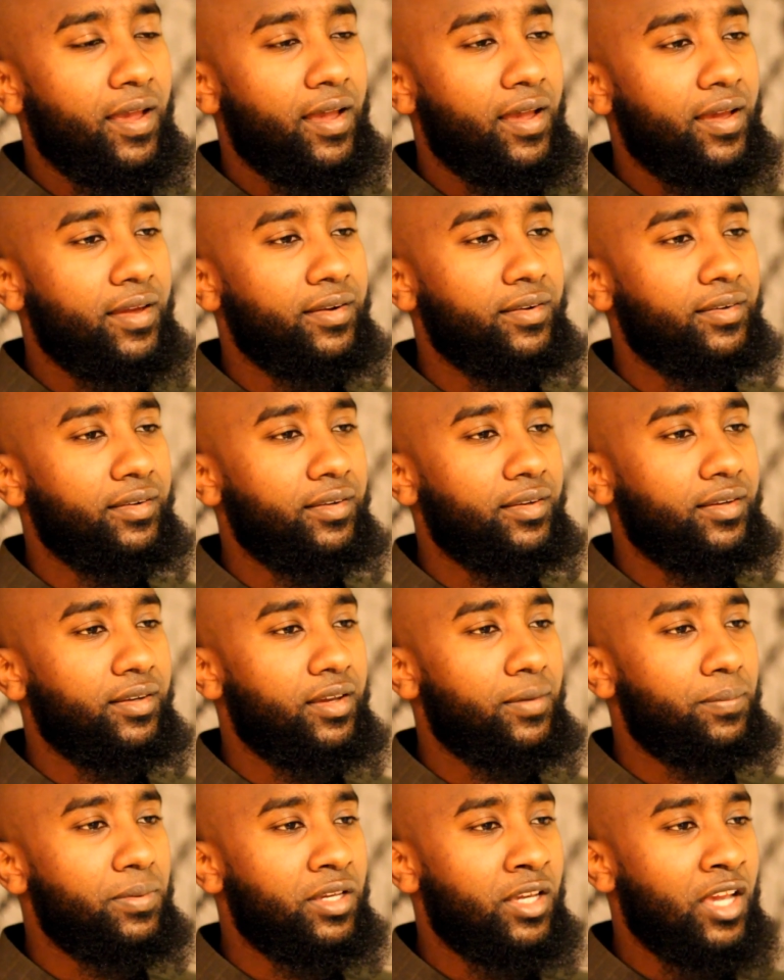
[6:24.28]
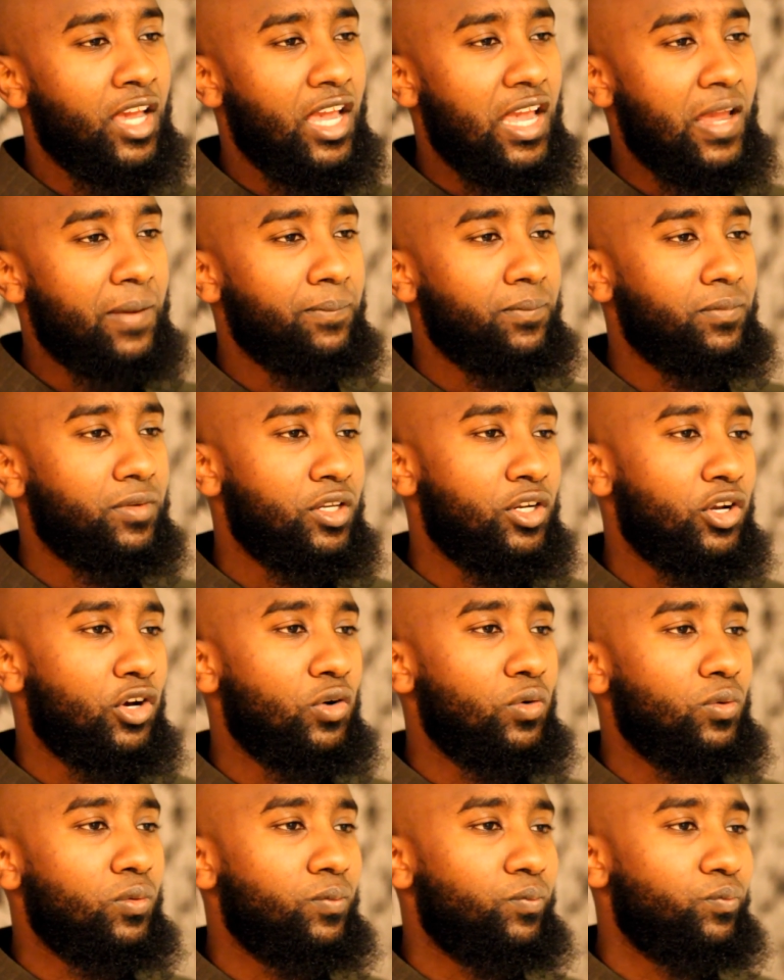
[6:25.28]
And it became, you
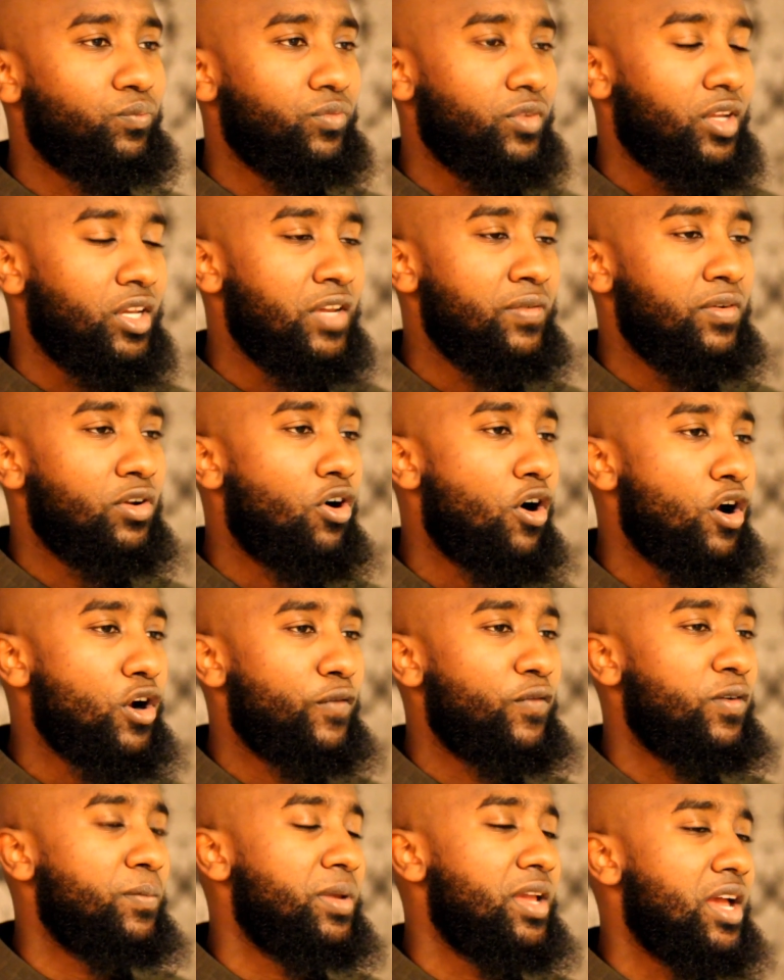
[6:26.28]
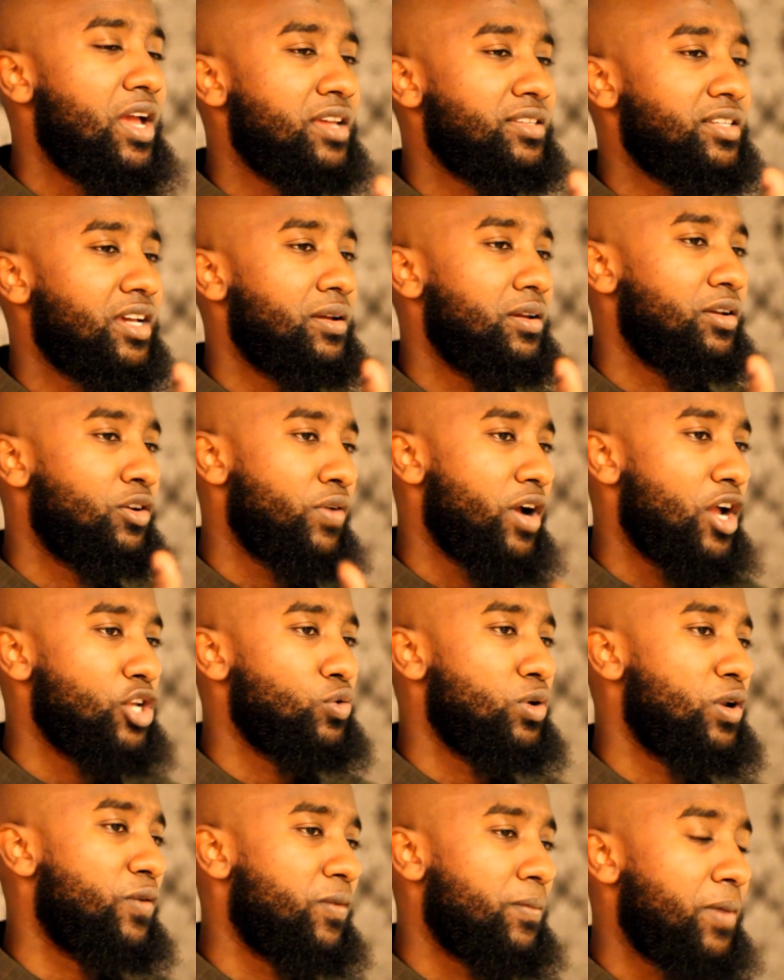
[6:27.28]
know, even harder for me as I
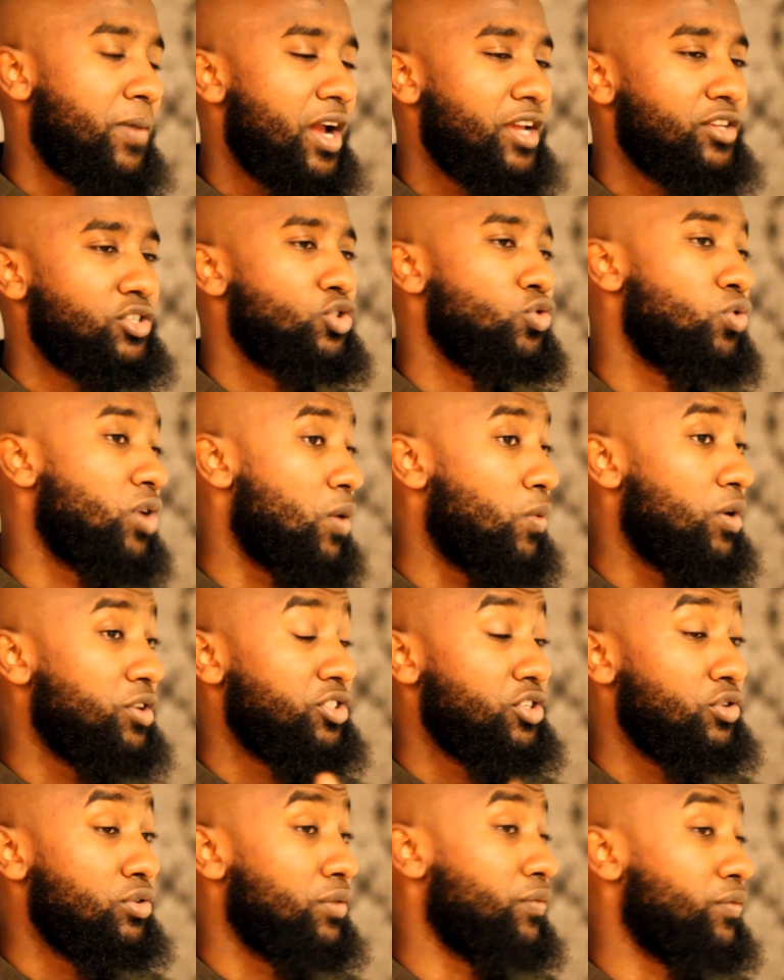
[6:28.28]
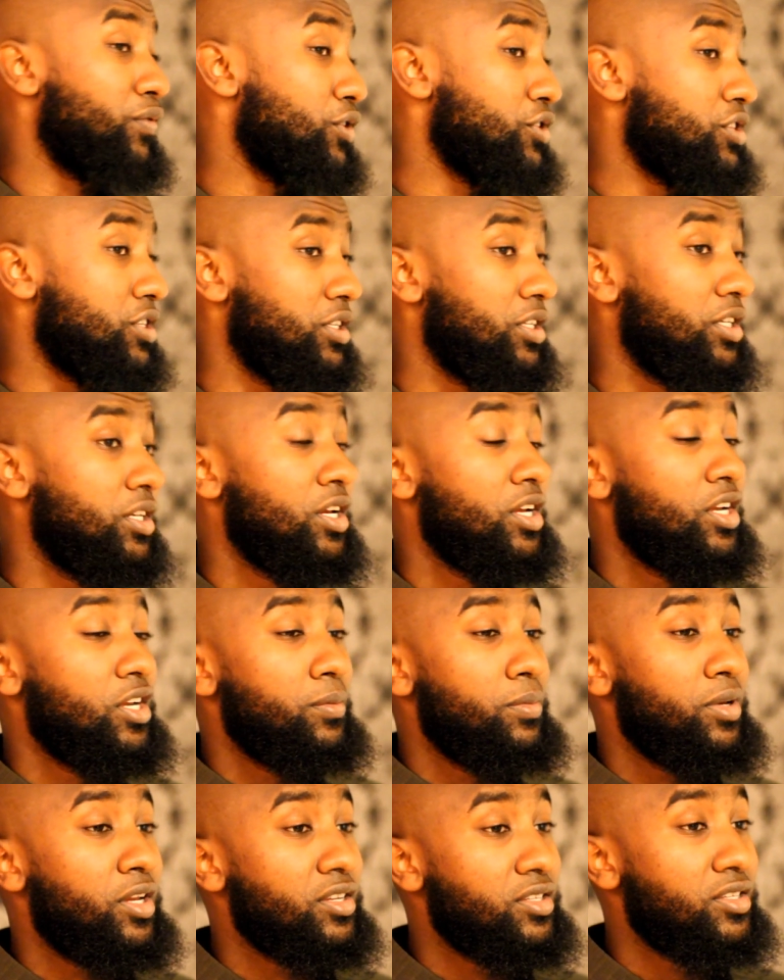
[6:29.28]
graduated from high school and I went to university
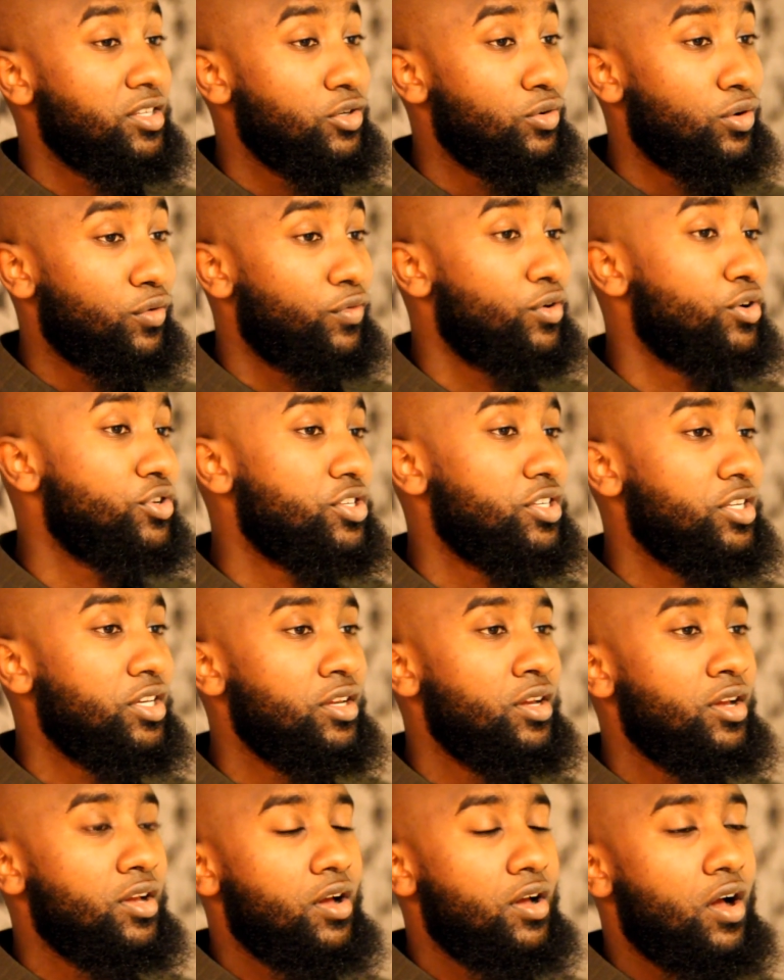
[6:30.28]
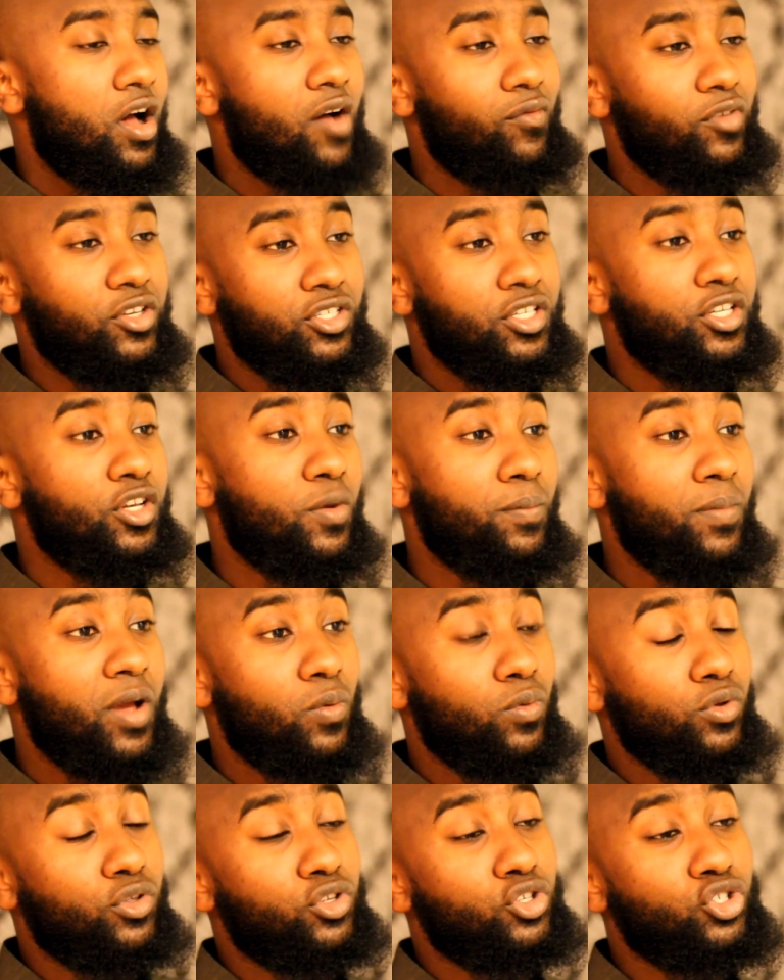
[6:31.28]
because in university, obviously you're
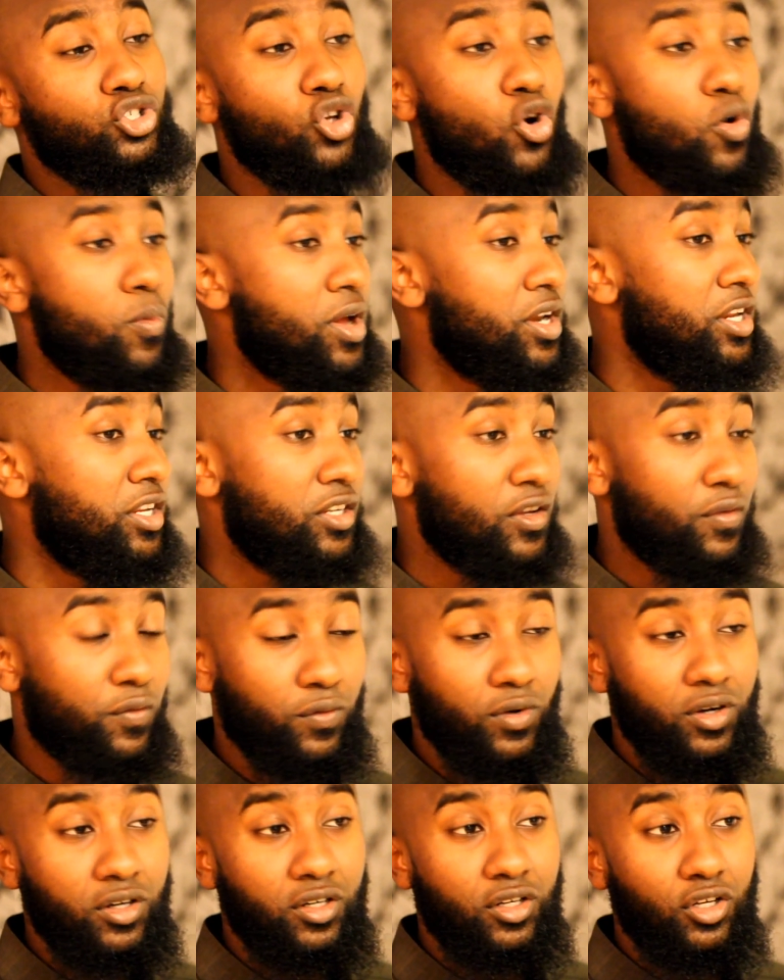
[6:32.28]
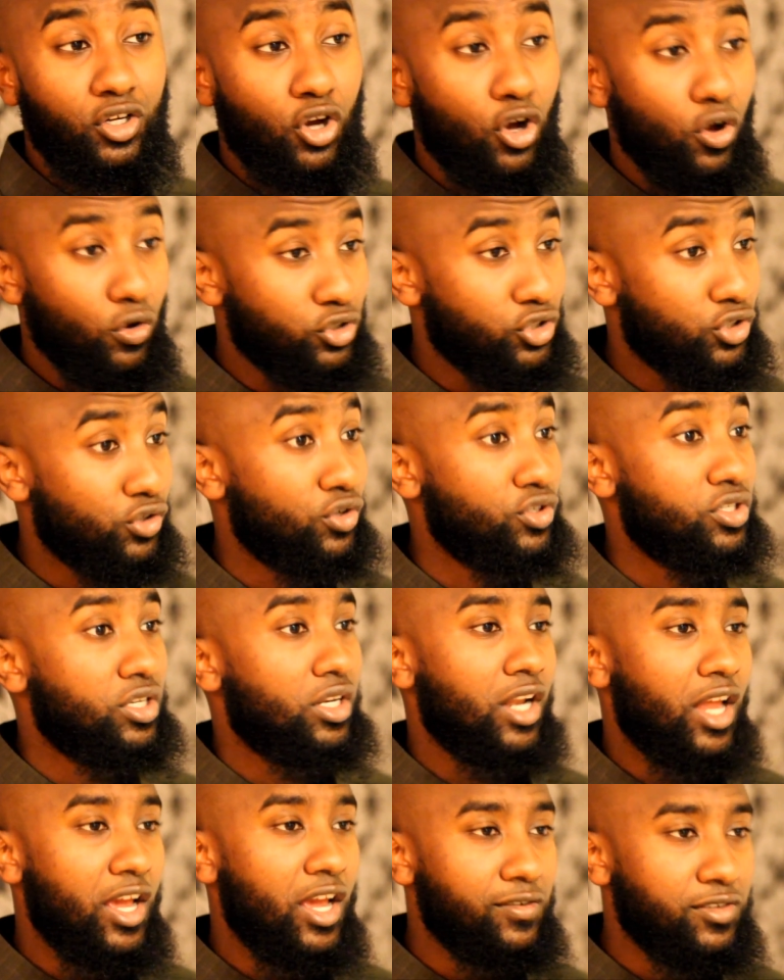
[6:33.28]
met with so many different
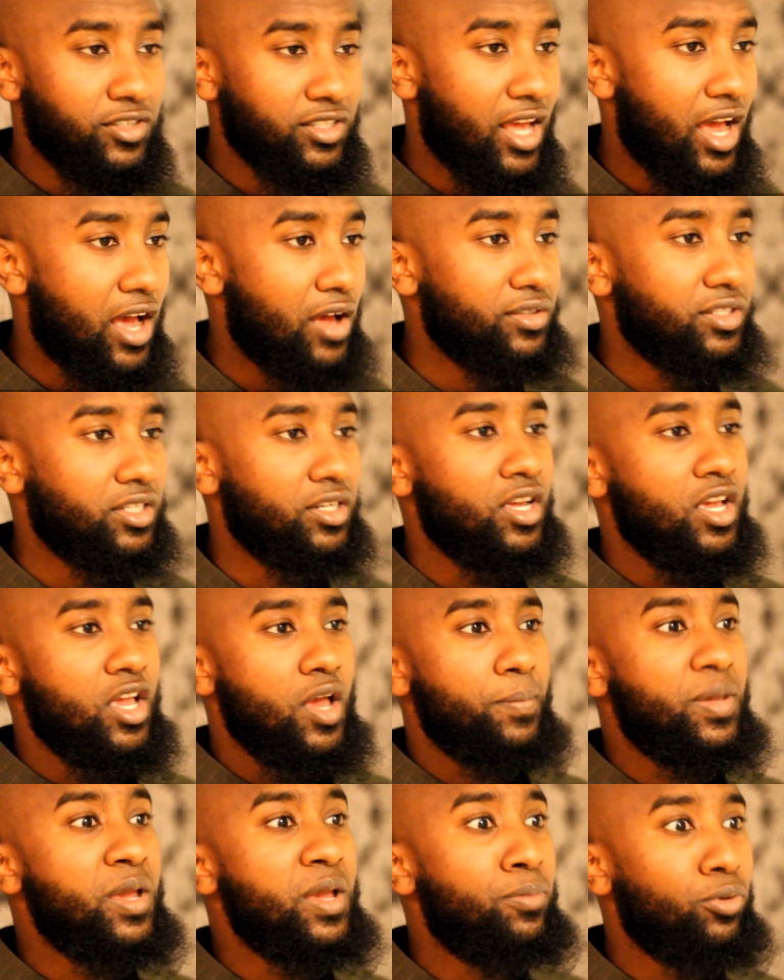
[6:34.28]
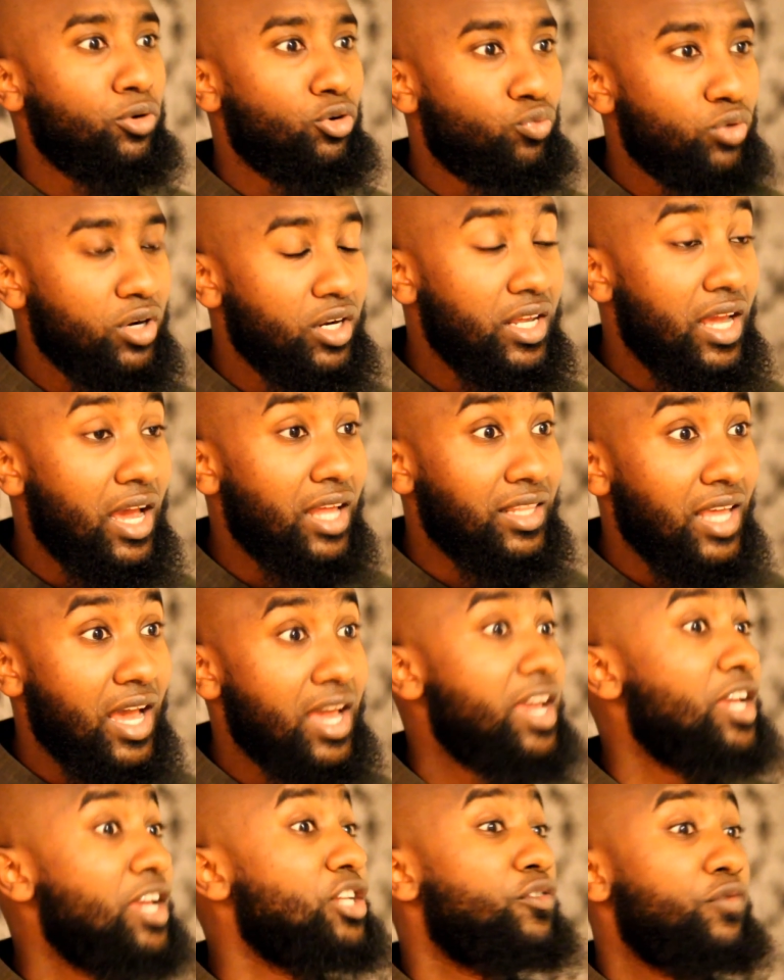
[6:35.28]
cultures and lifestyles and people really at
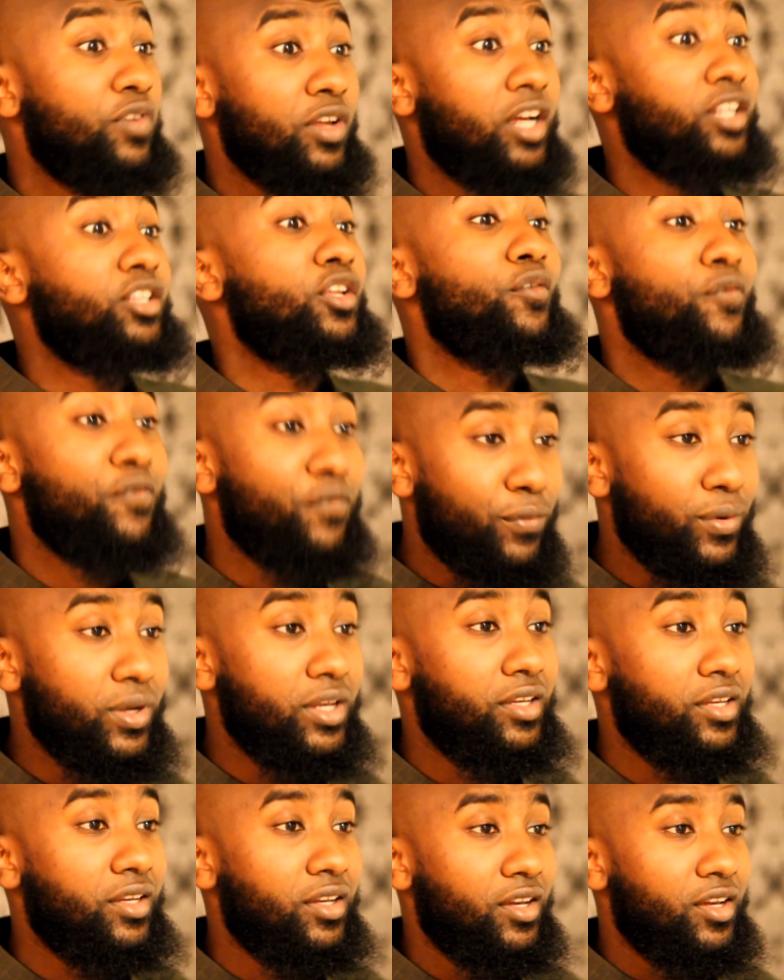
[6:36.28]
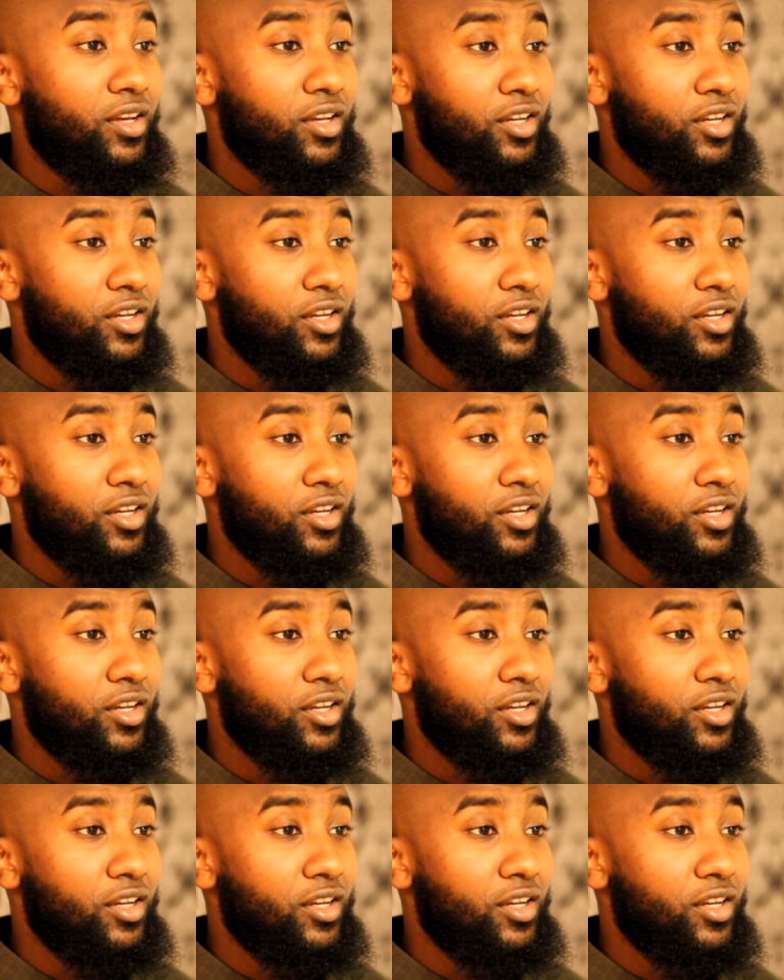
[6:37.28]
that age feel like they're free